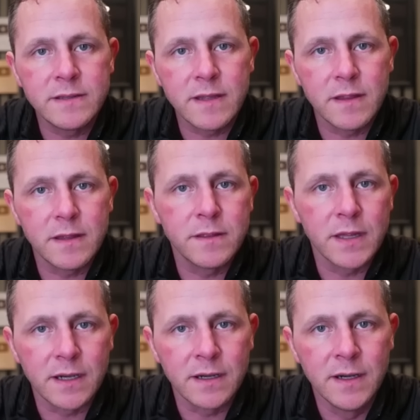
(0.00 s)
that they
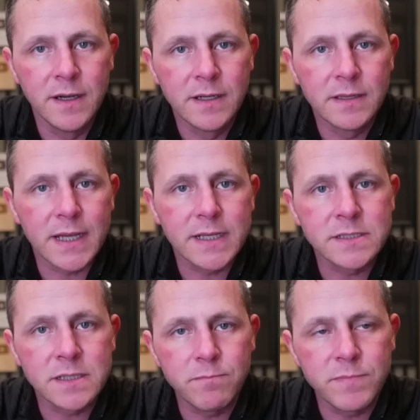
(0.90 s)
think, like
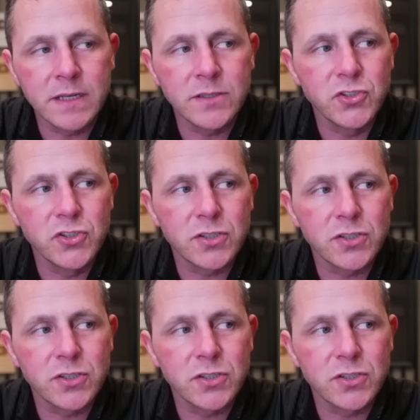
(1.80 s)
something just